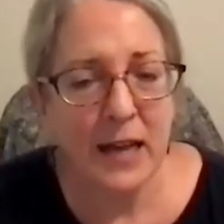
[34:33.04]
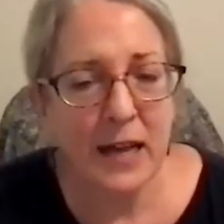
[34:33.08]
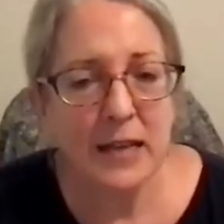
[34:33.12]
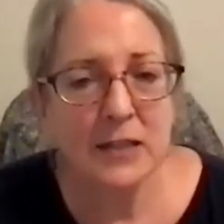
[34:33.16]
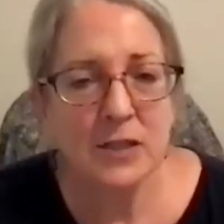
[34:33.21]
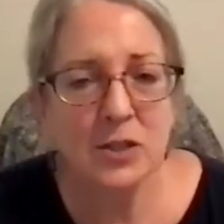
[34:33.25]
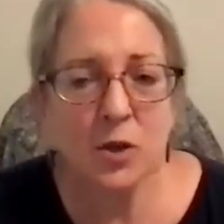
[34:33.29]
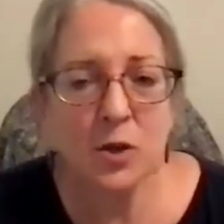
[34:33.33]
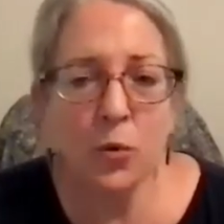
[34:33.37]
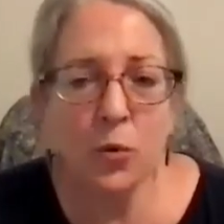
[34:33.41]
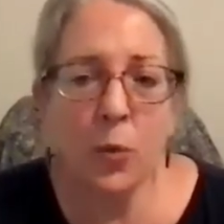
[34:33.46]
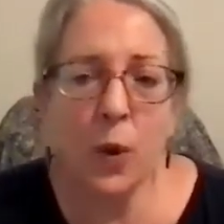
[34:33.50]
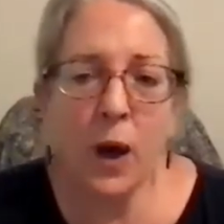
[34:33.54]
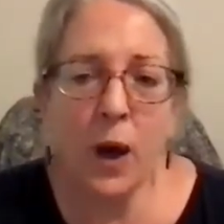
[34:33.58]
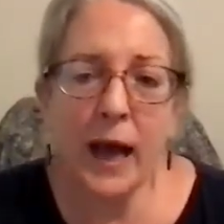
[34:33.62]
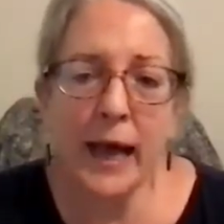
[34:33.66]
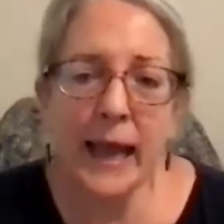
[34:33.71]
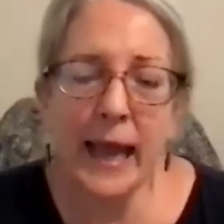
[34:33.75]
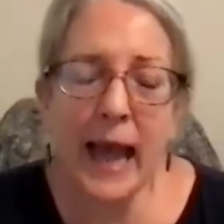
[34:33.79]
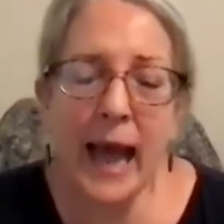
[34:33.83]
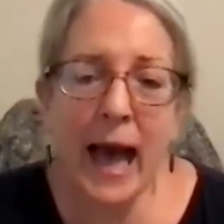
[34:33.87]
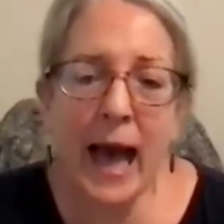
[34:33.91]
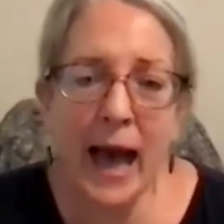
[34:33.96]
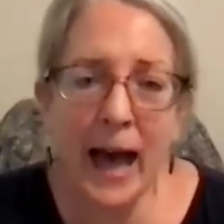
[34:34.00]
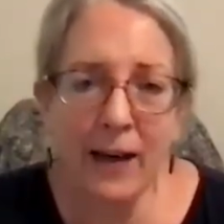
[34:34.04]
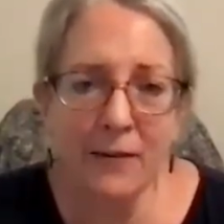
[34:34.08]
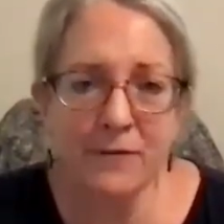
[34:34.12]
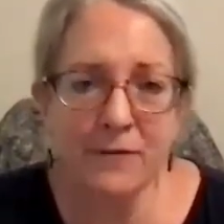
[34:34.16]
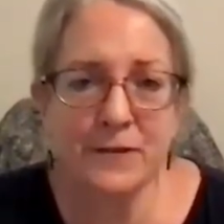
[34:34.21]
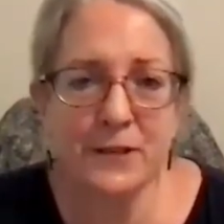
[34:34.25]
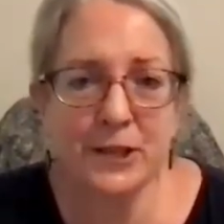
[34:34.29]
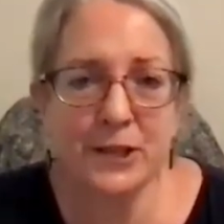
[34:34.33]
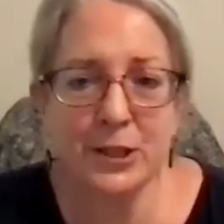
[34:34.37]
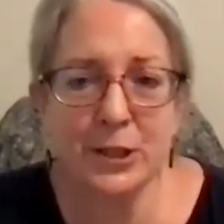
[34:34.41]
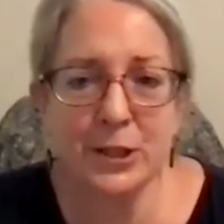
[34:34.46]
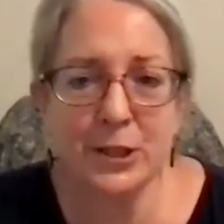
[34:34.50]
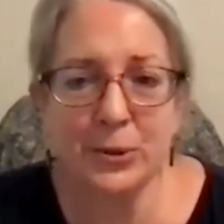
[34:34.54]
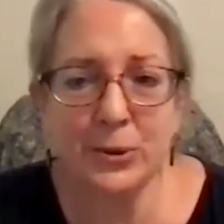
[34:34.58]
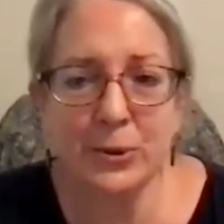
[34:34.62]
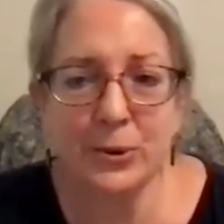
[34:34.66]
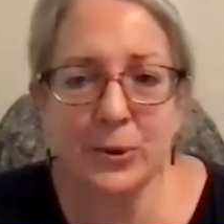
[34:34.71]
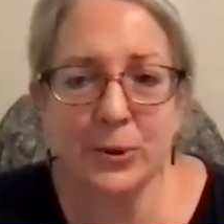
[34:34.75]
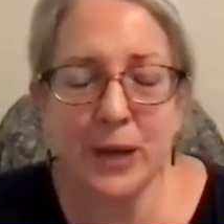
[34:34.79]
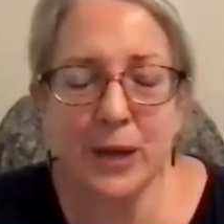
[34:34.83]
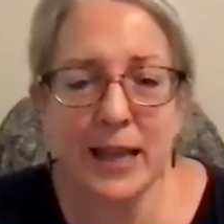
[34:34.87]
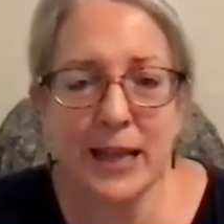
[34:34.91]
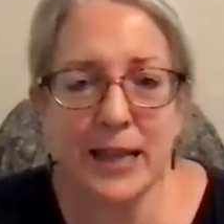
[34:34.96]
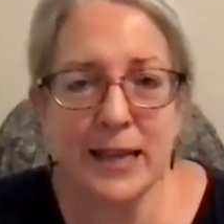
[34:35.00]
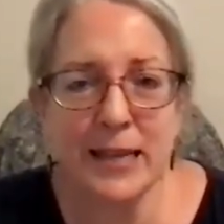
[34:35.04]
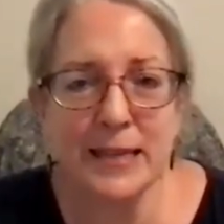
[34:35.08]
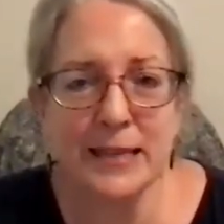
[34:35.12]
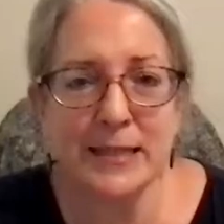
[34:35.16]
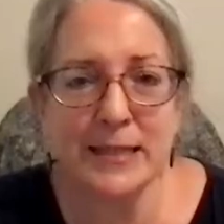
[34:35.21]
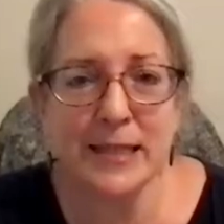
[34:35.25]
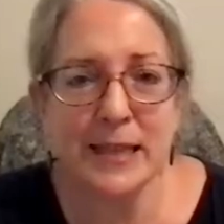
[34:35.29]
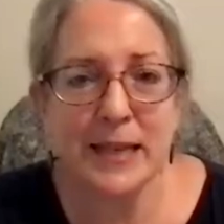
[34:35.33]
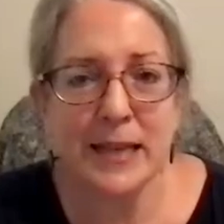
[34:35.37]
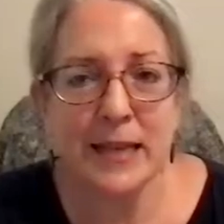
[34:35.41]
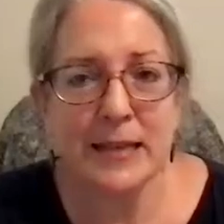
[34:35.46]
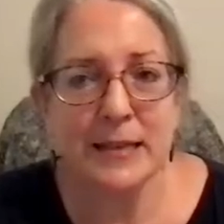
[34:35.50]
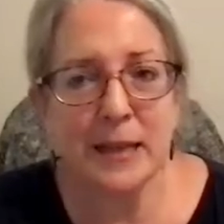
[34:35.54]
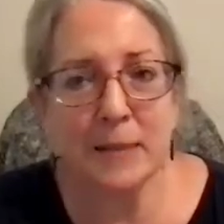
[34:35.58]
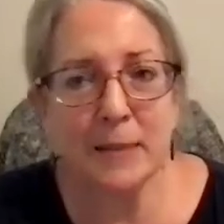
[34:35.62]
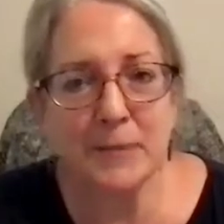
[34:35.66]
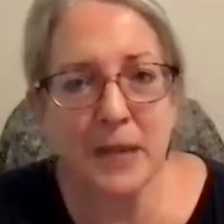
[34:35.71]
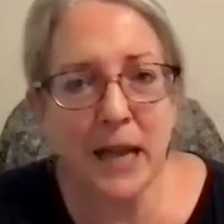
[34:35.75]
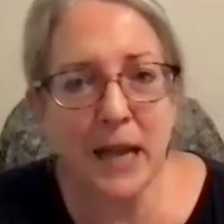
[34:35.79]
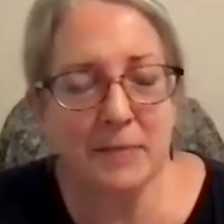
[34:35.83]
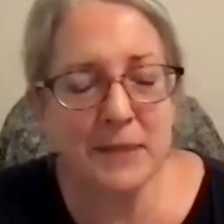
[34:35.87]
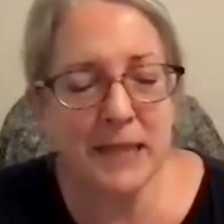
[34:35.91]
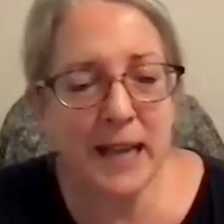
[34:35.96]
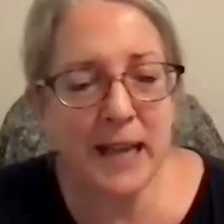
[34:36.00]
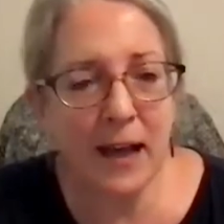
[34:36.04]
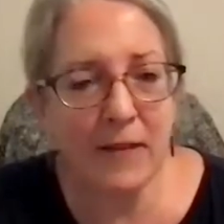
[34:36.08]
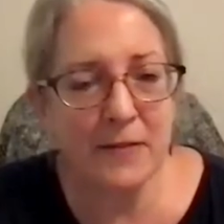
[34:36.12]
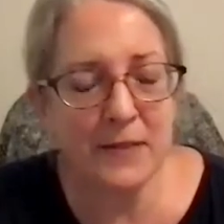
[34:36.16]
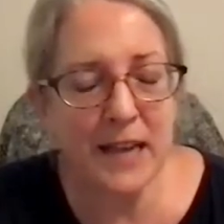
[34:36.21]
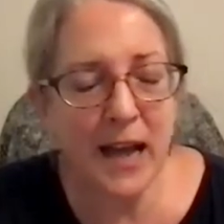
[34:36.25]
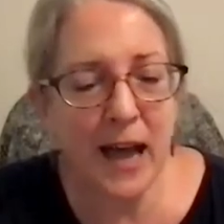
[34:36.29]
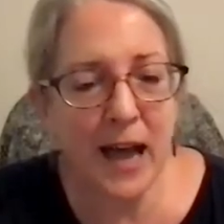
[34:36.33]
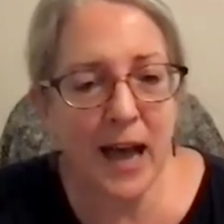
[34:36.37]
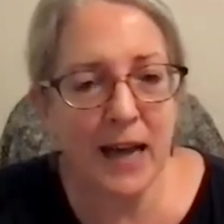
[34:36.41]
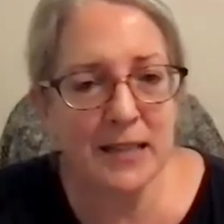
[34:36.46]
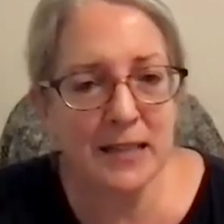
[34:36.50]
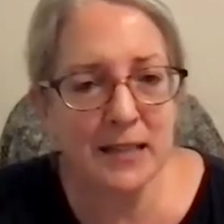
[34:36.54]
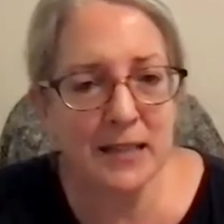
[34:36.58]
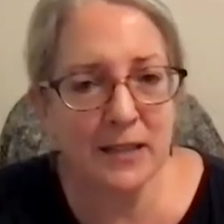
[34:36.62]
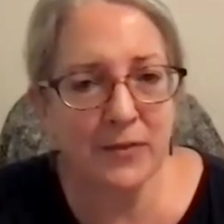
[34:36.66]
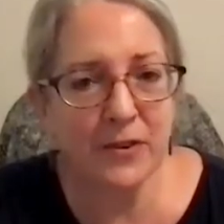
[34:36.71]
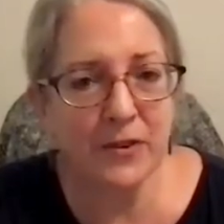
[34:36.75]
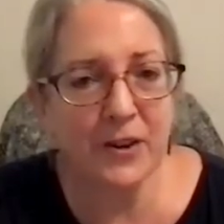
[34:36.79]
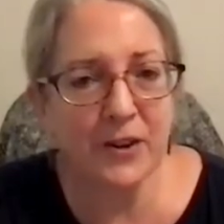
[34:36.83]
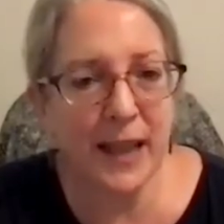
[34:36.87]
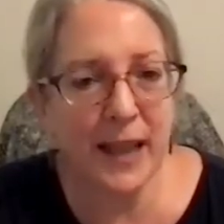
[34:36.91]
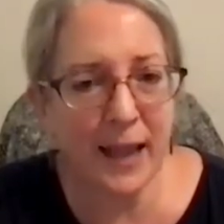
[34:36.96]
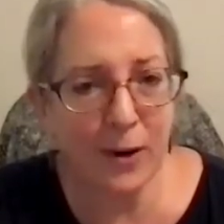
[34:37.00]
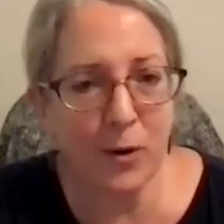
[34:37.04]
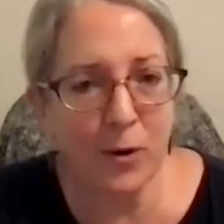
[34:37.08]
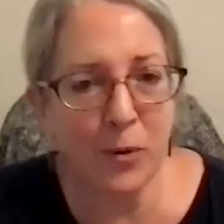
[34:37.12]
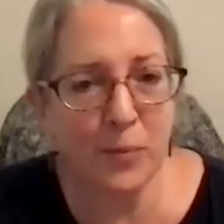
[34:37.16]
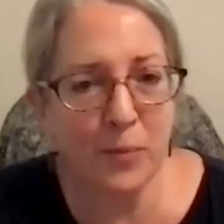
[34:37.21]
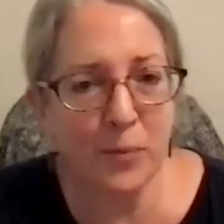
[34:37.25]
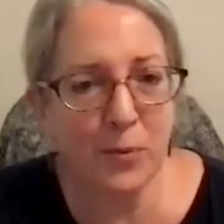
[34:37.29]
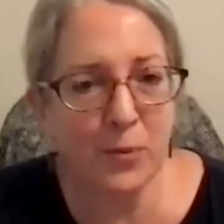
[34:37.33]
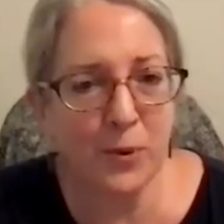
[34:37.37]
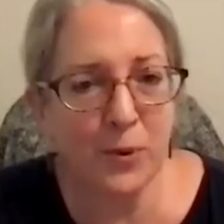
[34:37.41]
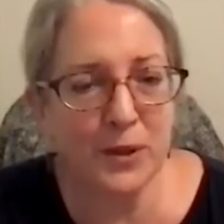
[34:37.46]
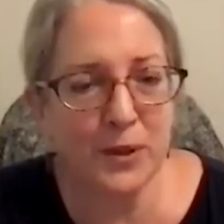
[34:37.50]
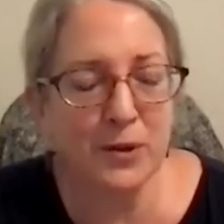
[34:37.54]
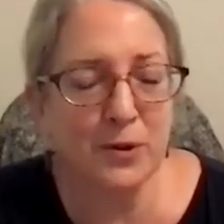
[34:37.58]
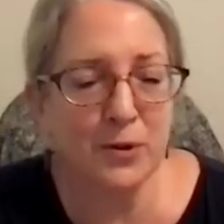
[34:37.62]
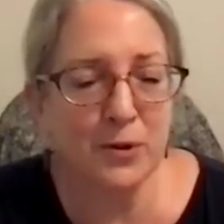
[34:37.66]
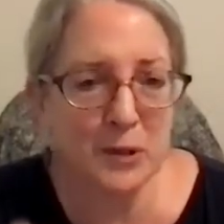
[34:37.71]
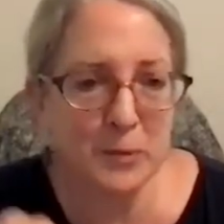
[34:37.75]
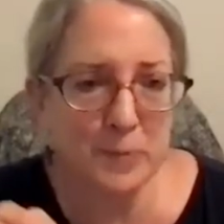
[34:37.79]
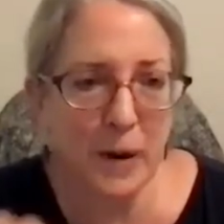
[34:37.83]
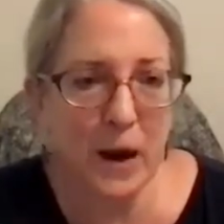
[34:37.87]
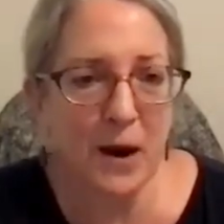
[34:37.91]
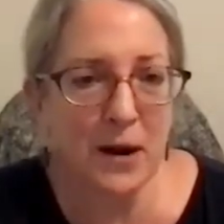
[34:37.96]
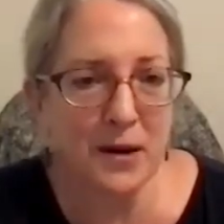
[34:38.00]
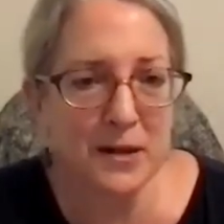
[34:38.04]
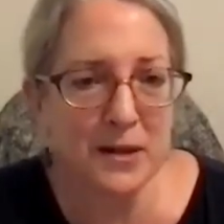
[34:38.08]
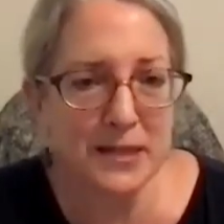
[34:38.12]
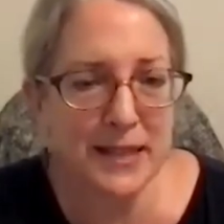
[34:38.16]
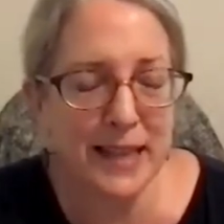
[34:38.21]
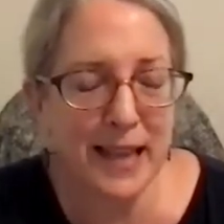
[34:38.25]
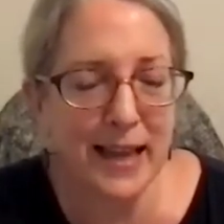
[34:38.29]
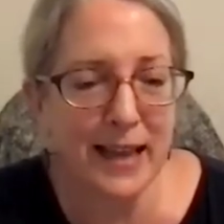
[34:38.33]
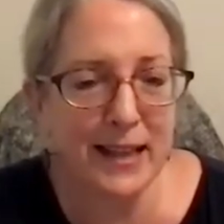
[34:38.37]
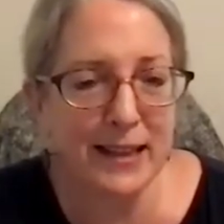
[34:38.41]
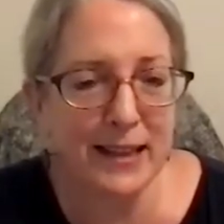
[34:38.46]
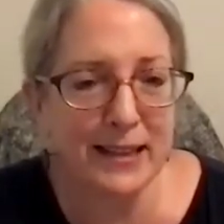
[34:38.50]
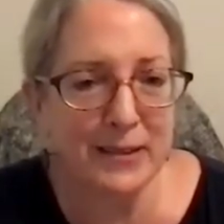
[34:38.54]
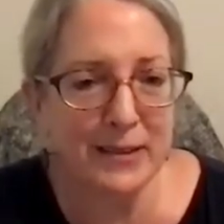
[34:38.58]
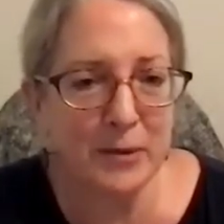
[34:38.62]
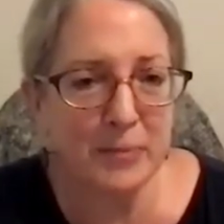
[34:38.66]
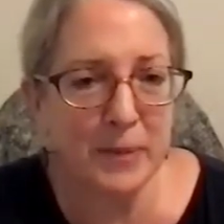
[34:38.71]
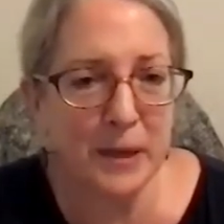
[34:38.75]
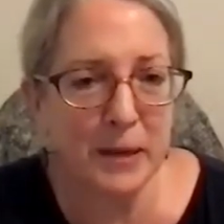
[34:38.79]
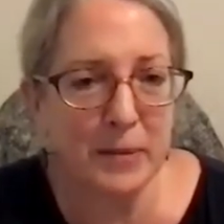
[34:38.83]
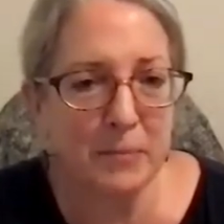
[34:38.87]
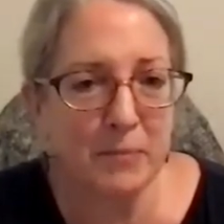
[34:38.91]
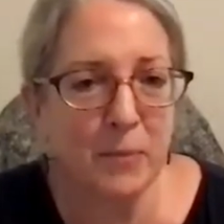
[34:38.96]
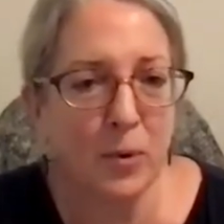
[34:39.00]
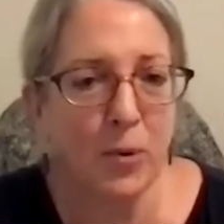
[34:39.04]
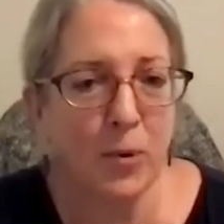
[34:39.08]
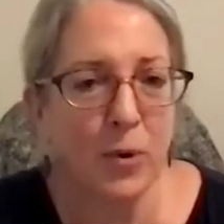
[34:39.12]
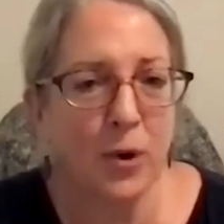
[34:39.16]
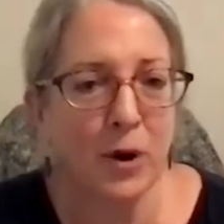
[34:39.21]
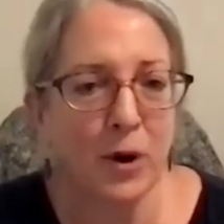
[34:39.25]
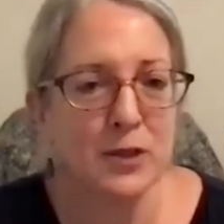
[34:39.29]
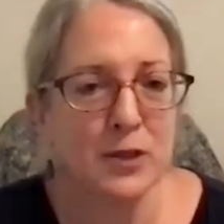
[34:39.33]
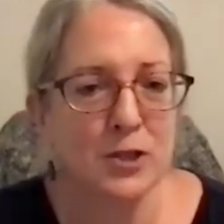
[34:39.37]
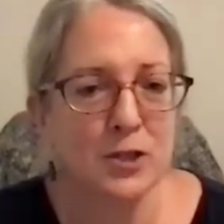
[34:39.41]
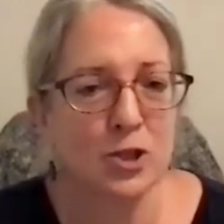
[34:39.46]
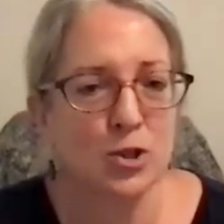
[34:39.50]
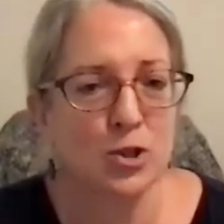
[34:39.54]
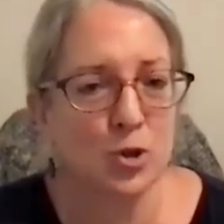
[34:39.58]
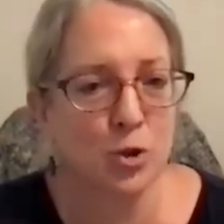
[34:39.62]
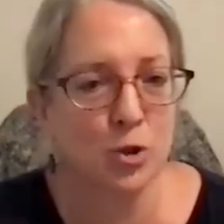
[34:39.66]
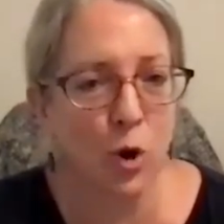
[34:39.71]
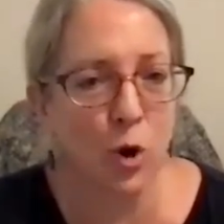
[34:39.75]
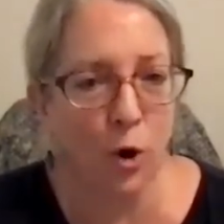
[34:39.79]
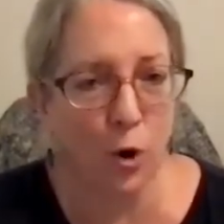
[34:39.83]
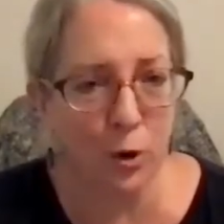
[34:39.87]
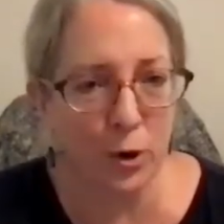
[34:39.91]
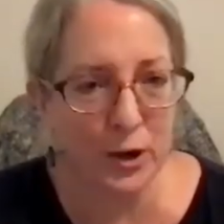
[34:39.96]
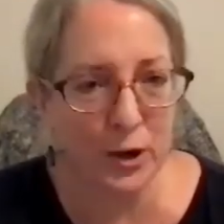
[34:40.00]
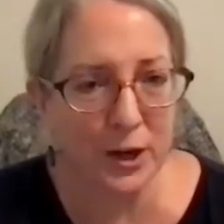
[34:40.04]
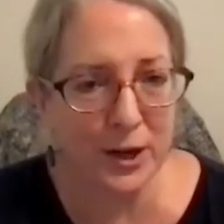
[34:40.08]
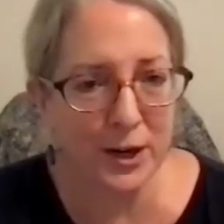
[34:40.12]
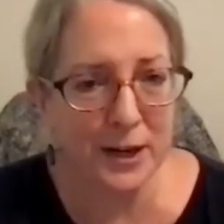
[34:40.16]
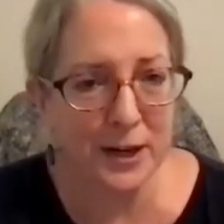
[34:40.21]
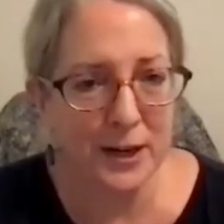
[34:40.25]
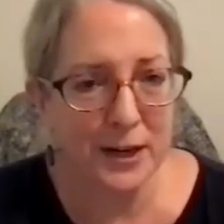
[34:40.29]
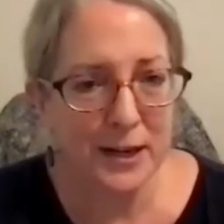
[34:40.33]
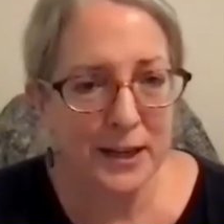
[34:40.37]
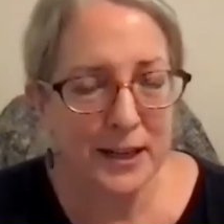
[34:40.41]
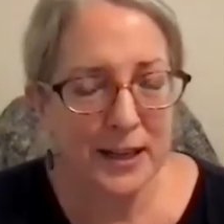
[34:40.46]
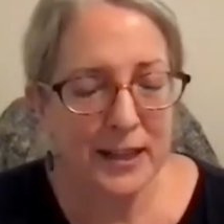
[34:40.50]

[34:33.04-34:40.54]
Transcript: So what I have to do is sometimes I have to ask for help when those parts get a little bit more stronger.